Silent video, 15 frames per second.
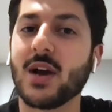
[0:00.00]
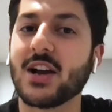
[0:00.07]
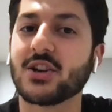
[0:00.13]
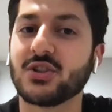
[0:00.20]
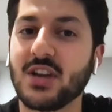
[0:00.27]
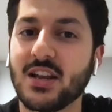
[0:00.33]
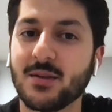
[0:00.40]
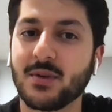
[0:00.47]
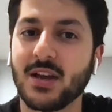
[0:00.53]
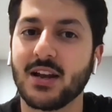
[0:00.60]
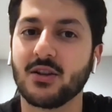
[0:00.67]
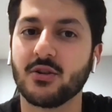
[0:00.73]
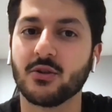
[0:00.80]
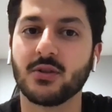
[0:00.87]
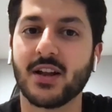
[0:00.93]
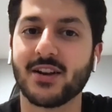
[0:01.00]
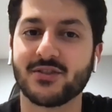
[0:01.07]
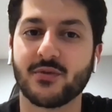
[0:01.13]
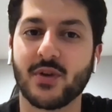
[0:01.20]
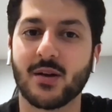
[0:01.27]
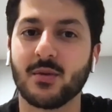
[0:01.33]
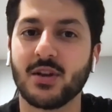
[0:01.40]
actually end up getting your letters
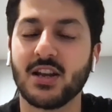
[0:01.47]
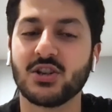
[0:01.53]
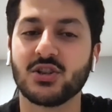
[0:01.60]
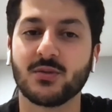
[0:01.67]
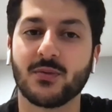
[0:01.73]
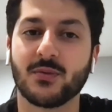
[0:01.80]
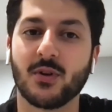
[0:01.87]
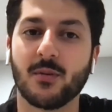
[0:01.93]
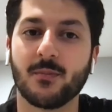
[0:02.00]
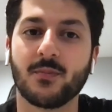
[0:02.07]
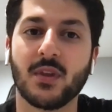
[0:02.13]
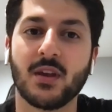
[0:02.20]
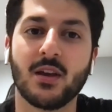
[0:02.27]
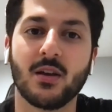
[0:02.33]
of recommendation from?